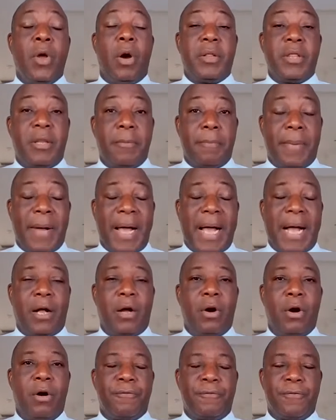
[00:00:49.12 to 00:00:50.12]
On the
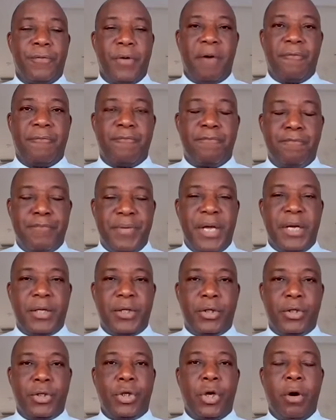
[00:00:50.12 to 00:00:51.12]
back of a
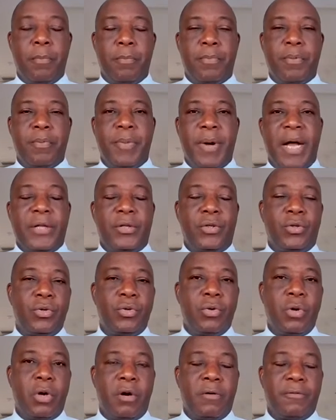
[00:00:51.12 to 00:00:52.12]
big jump by
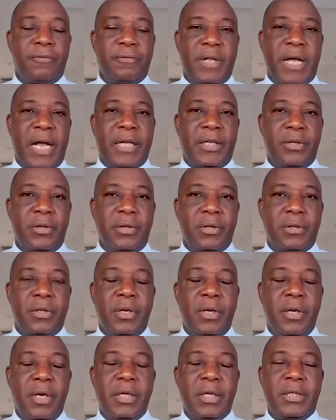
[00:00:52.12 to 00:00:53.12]
two of
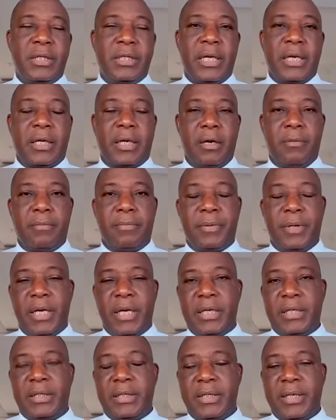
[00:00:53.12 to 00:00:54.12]
Nigeria's listed
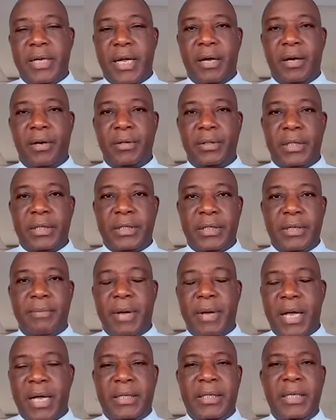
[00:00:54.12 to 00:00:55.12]
companies, Dangote
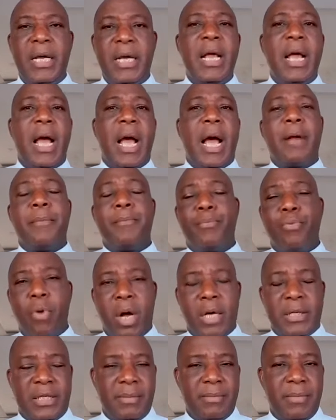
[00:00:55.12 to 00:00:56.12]
Cement and
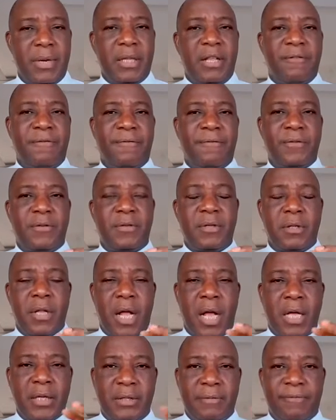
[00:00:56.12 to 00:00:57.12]
Boa Cement, the
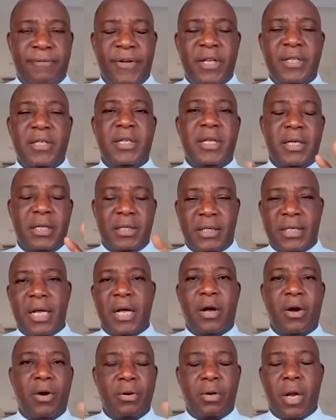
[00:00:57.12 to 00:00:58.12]
first and the
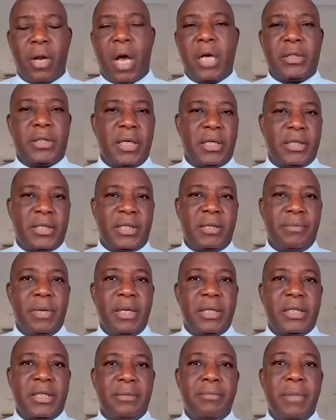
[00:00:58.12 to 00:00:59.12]
second largest
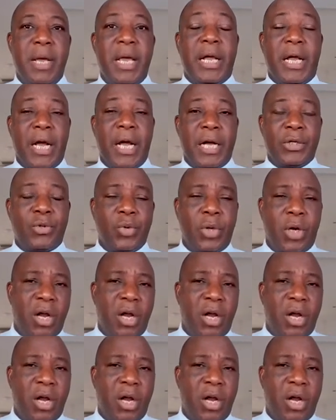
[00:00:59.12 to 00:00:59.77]
cement makers.